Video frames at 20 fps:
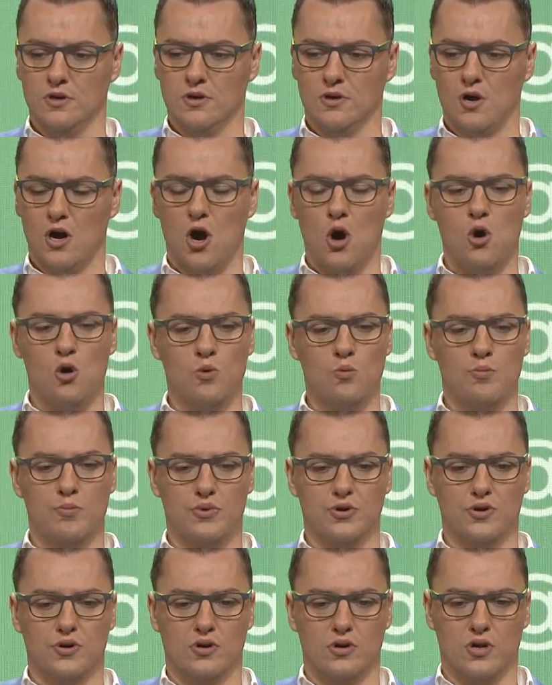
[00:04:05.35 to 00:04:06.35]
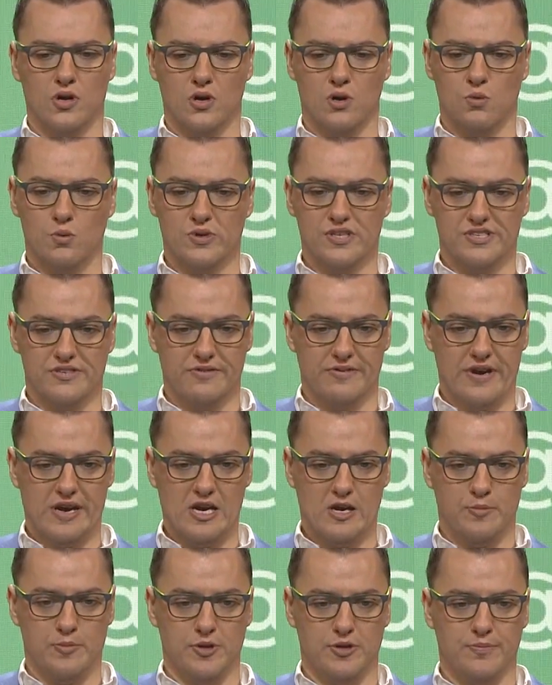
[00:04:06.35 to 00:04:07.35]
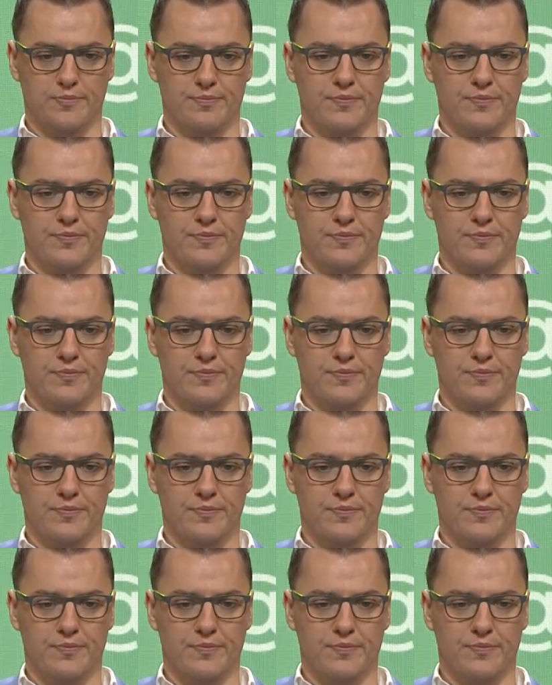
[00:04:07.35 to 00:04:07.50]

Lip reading: hope was available.